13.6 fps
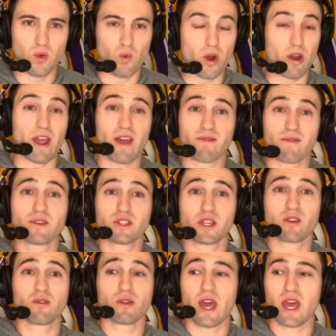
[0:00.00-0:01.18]
where every
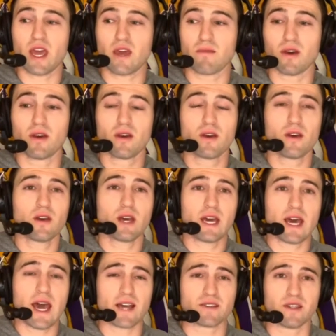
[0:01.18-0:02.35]
single game
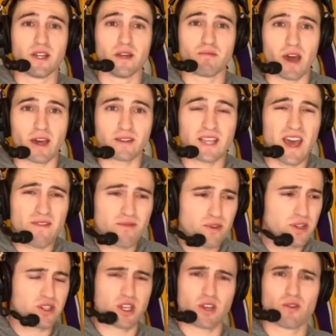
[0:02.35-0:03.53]
has an impact. Every
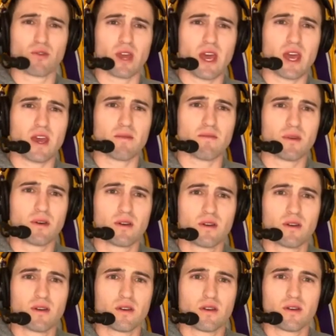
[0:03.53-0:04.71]
single game
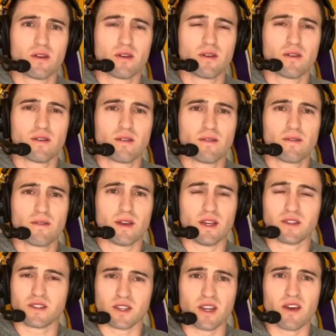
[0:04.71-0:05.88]

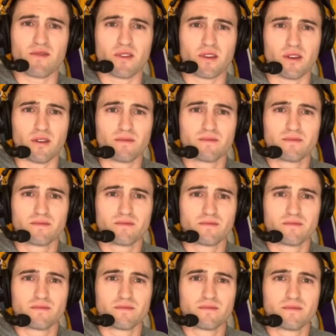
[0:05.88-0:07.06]
is significant.
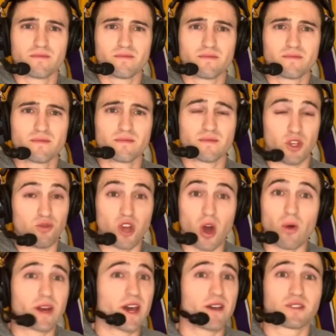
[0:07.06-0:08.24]
You
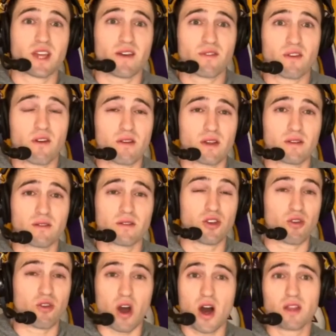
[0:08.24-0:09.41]
don't have Steph Curry.
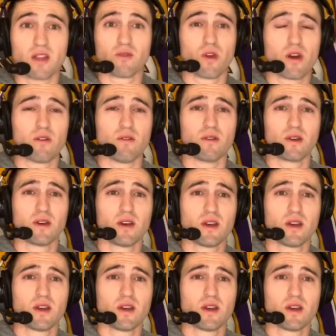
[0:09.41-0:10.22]
You're on the road.